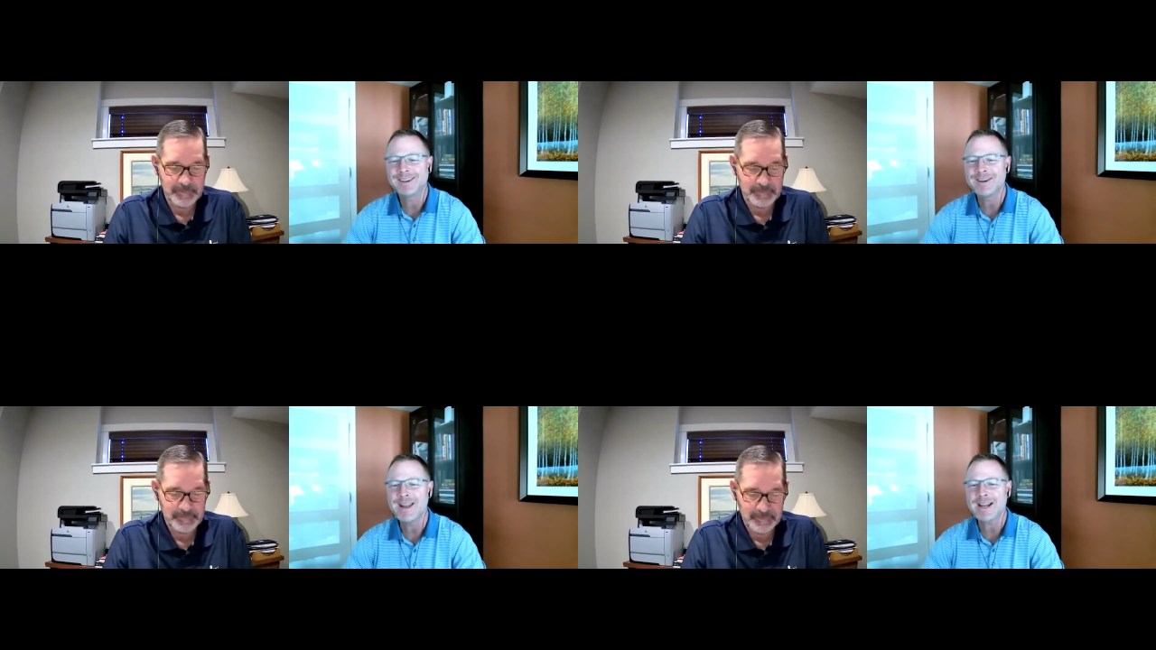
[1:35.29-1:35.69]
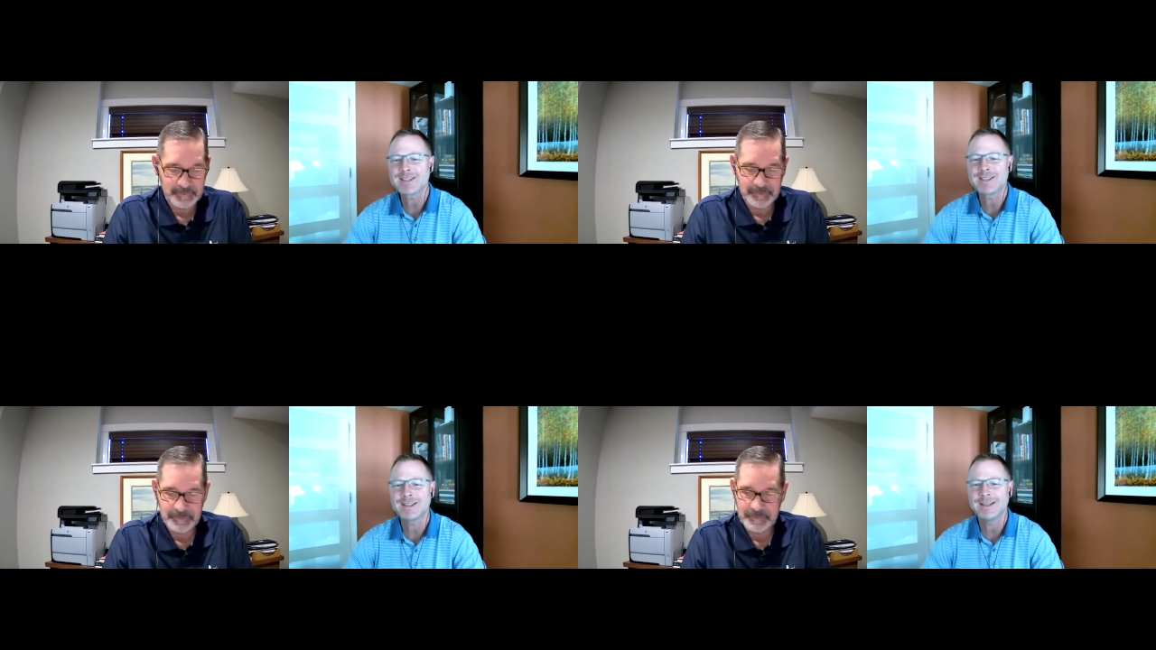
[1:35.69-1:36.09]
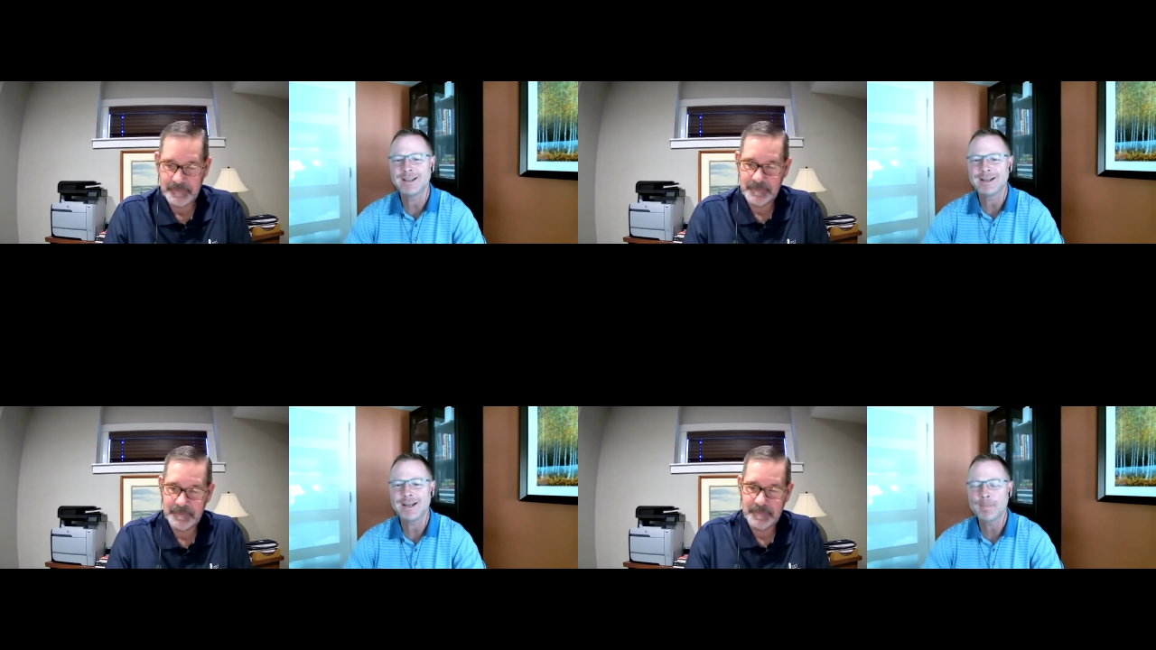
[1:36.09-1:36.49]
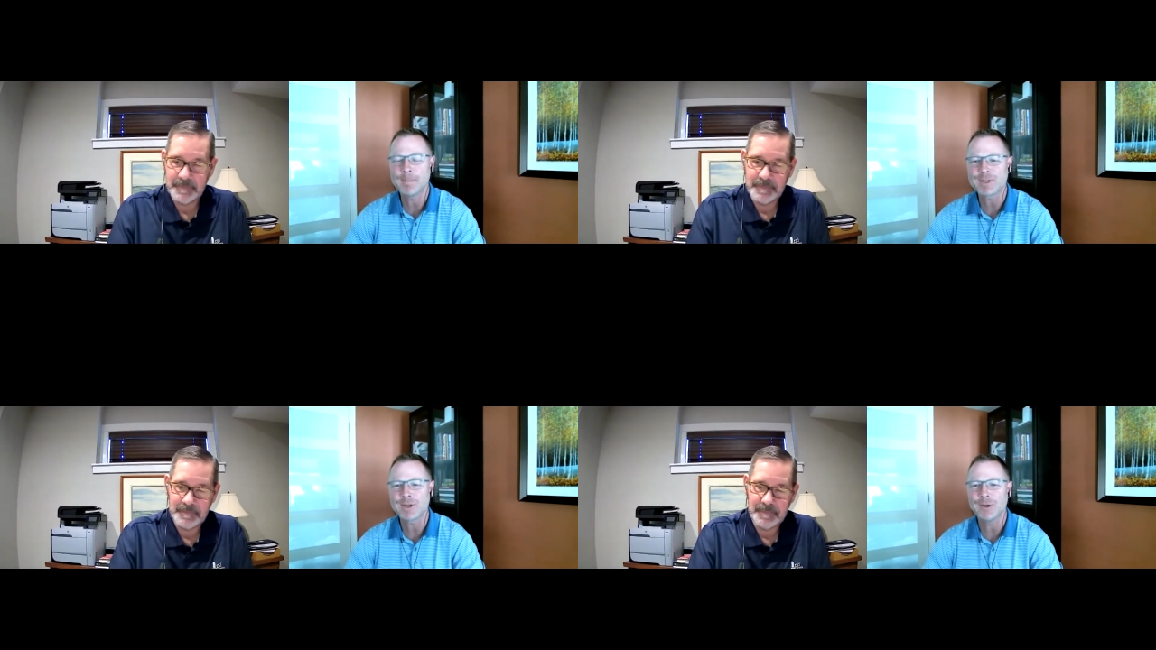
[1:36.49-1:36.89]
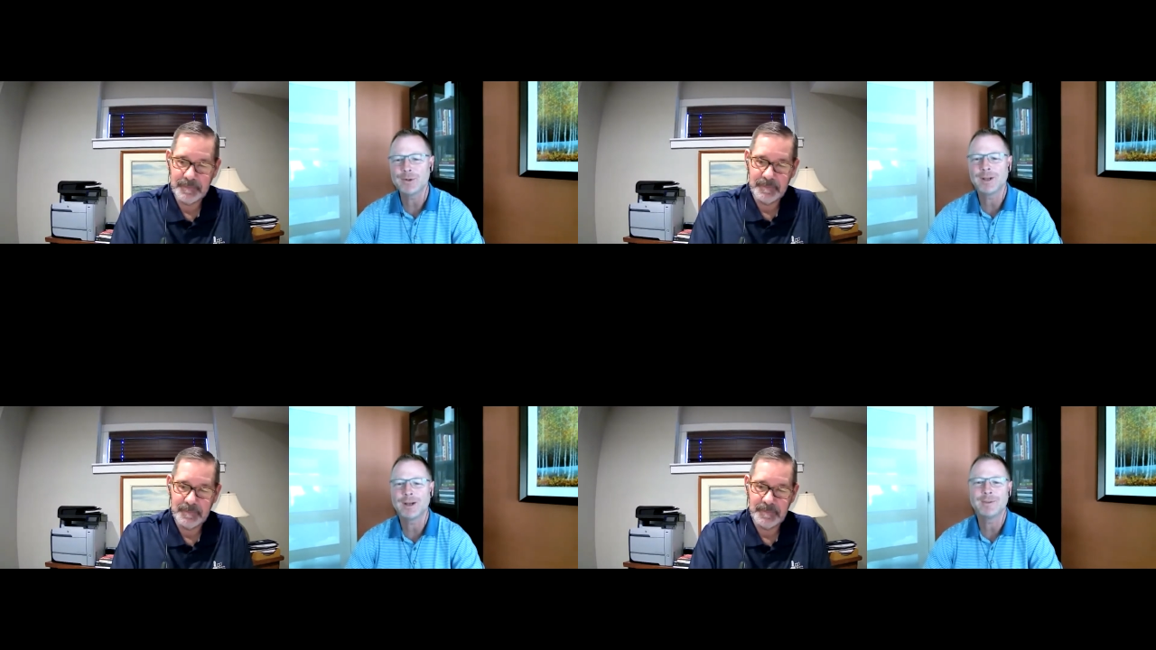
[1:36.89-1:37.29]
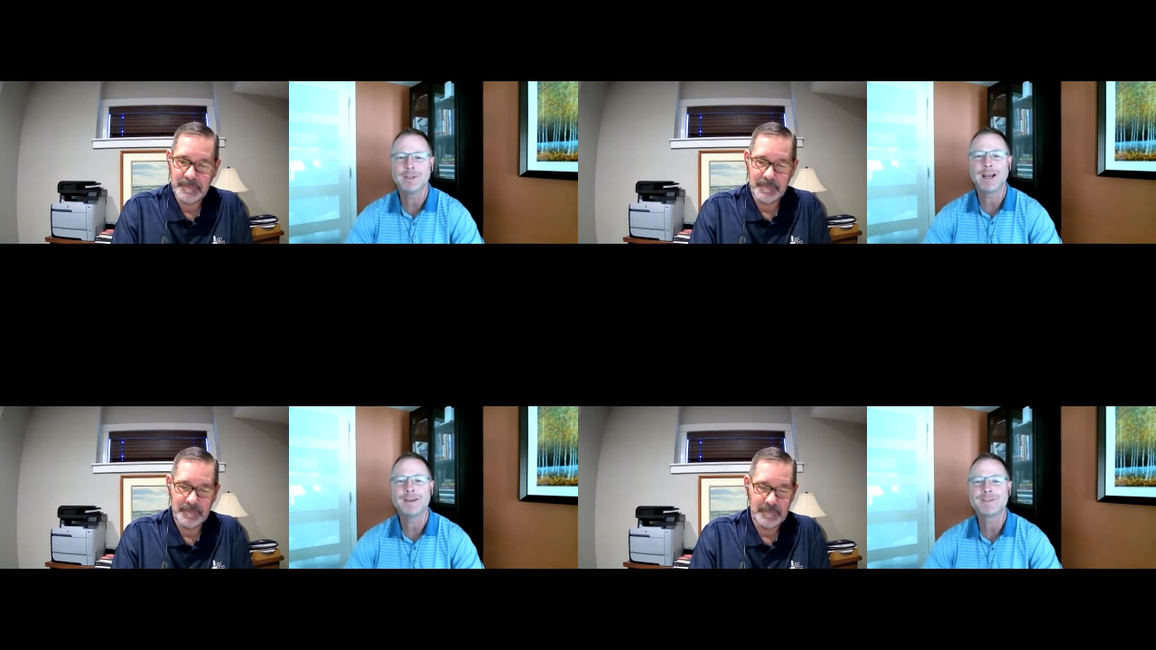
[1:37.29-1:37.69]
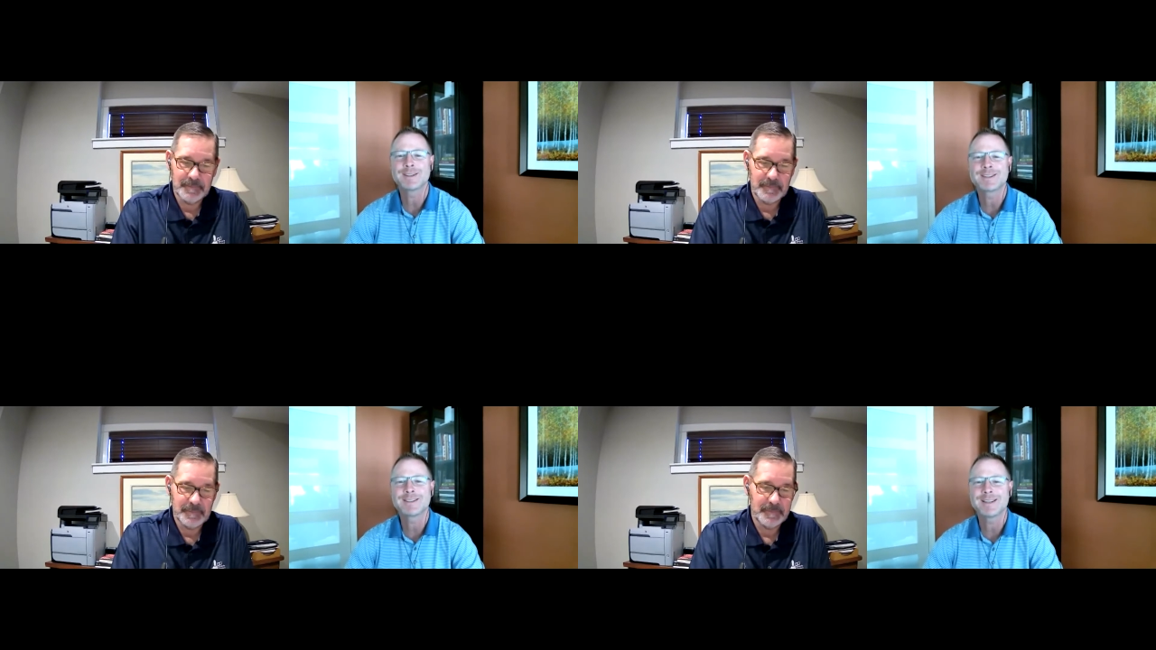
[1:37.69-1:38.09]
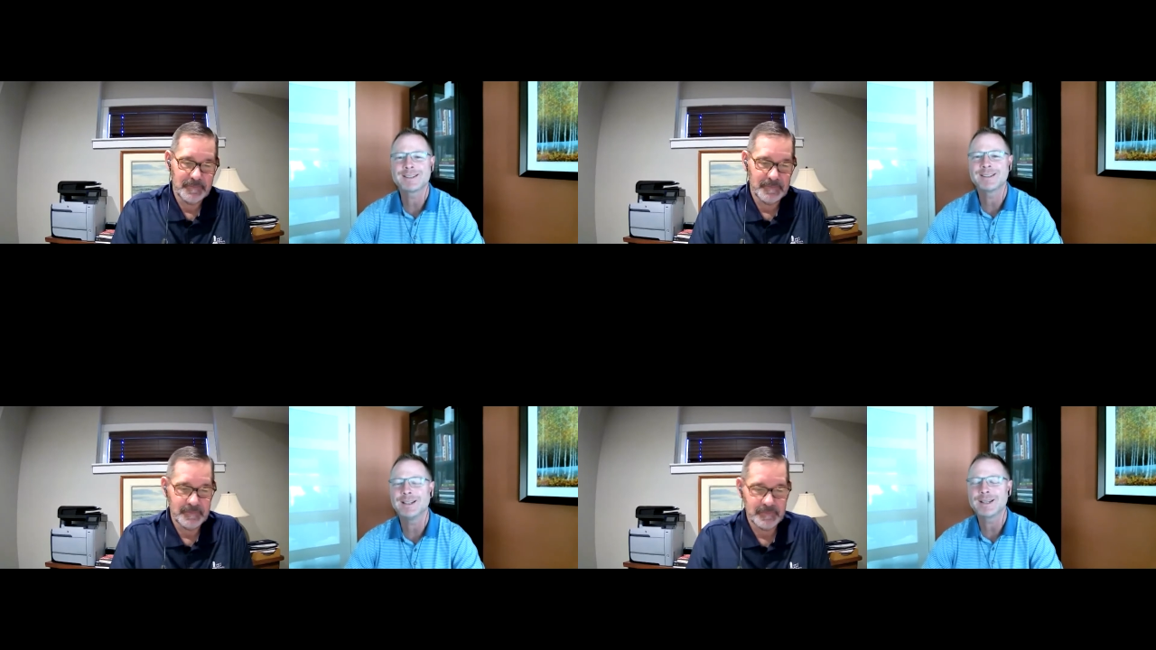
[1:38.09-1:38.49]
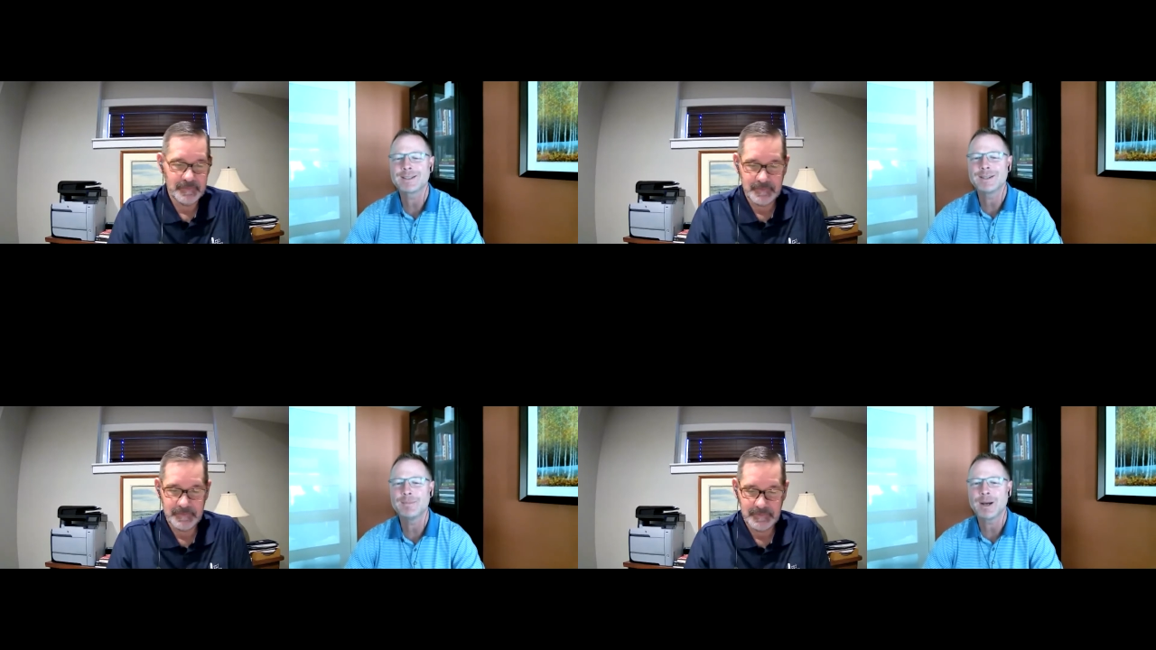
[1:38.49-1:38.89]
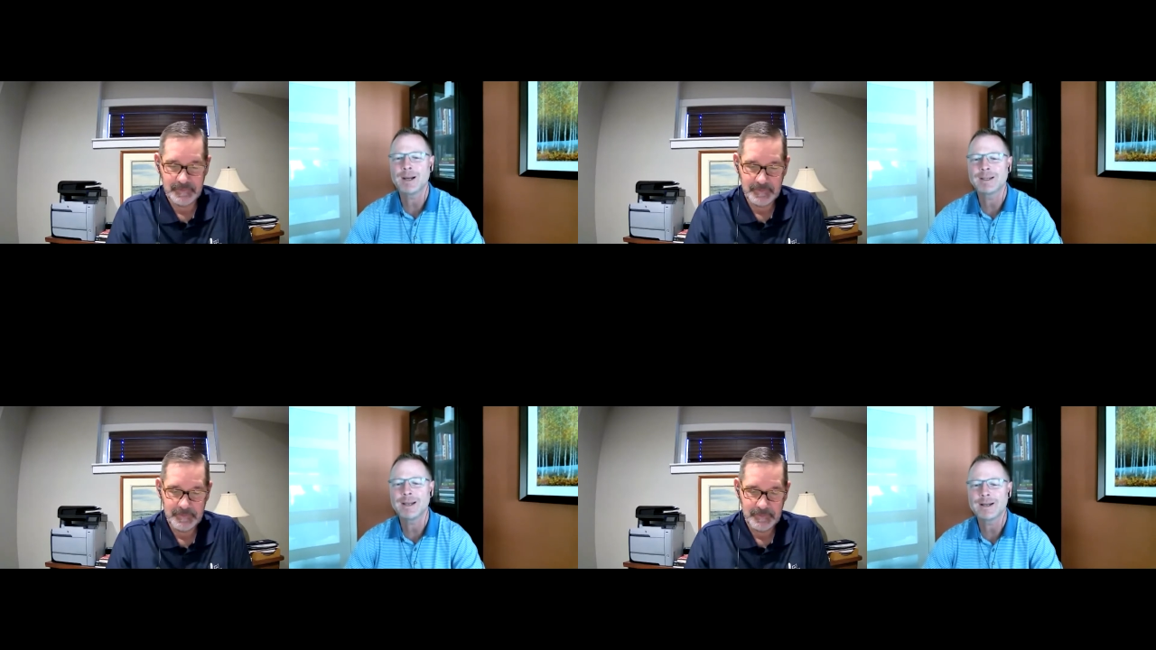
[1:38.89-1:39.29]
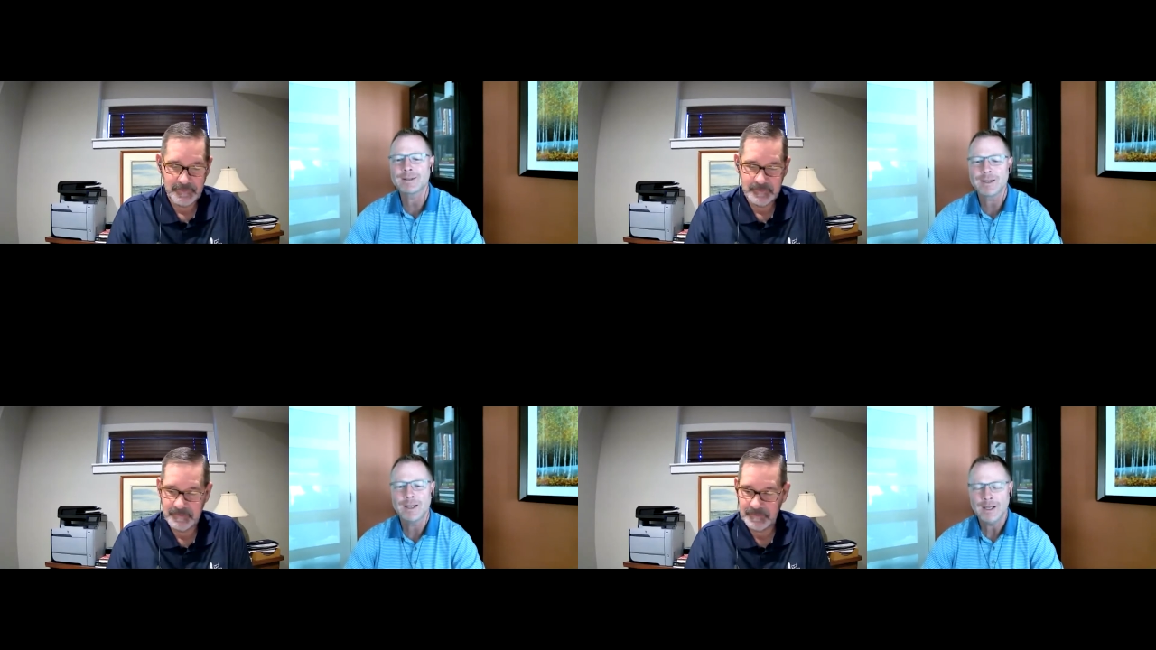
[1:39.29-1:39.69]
Speaker 1: our next uh, episode of the Life Success and Legacy podcast.